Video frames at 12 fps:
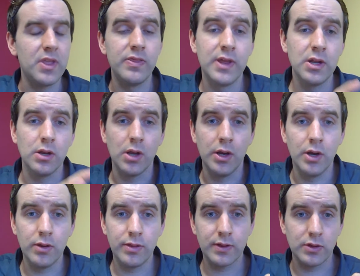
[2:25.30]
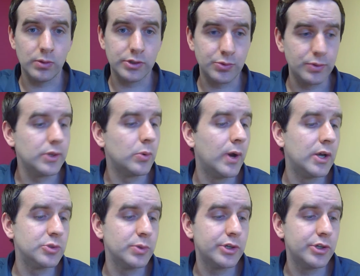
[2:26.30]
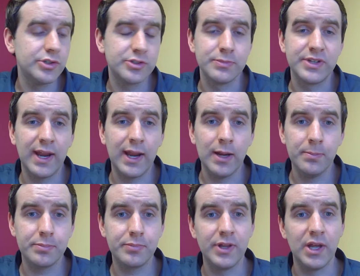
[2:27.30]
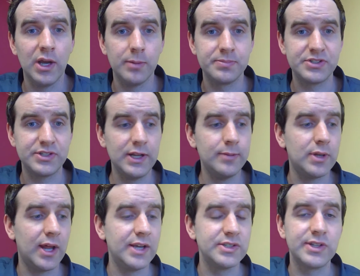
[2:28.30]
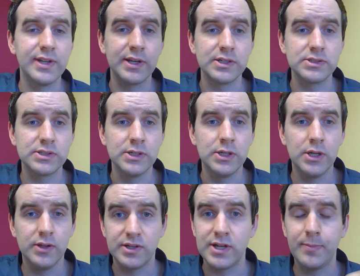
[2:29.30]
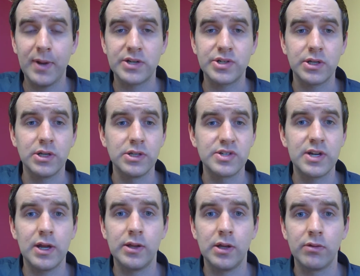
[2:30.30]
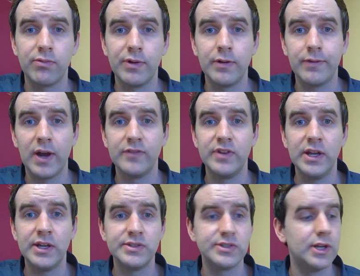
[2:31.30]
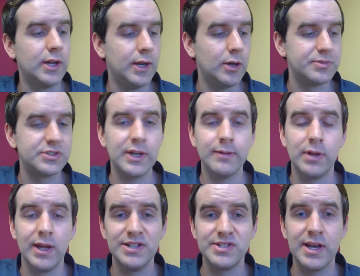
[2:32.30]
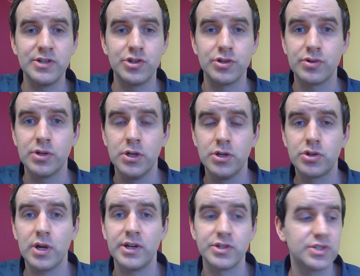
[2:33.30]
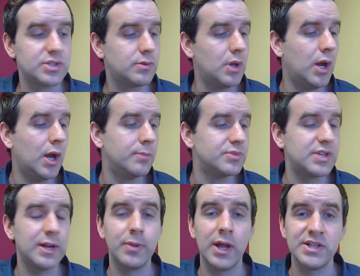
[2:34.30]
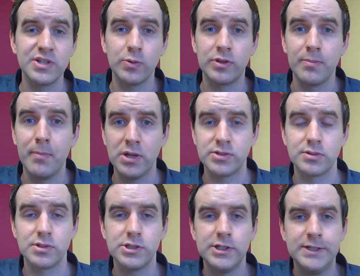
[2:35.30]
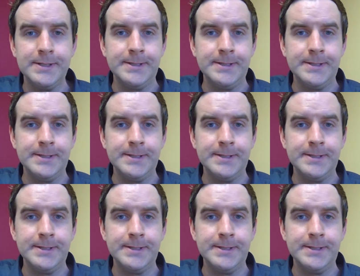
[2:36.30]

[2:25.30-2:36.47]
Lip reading: Then another thing that works really well is we can use some tape that helps stabilize things. The tape actually can stay on there 3 to 5 days and help stabilize as you're trying to stabilize it with the muscles.